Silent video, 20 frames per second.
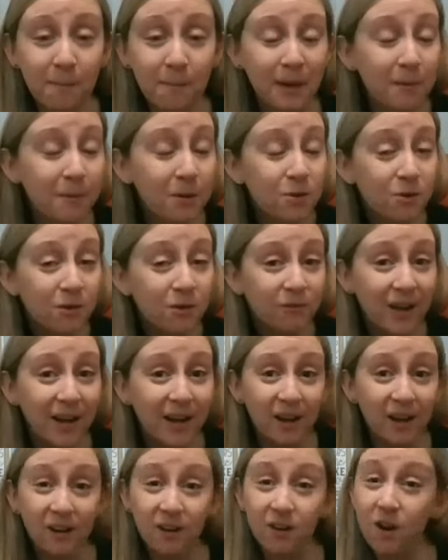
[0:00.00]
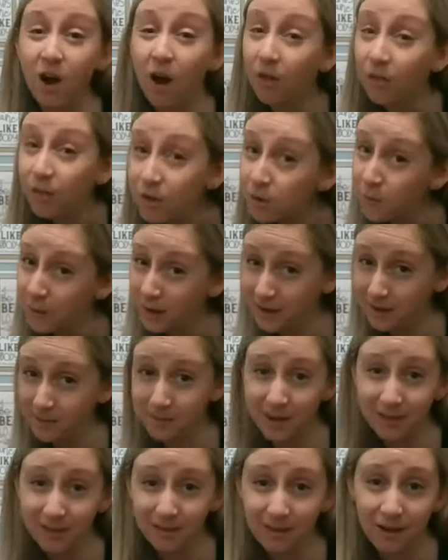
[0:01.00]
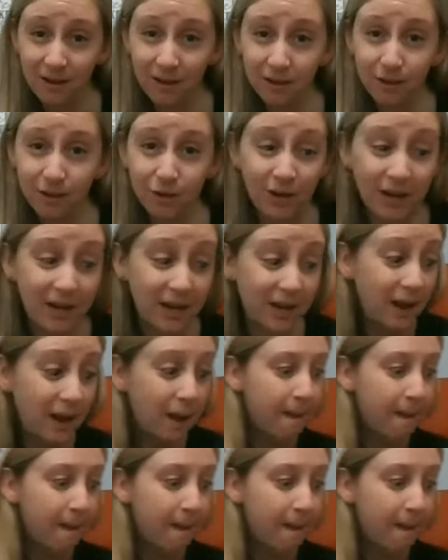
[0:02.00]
maybe you could find another way to make the color green.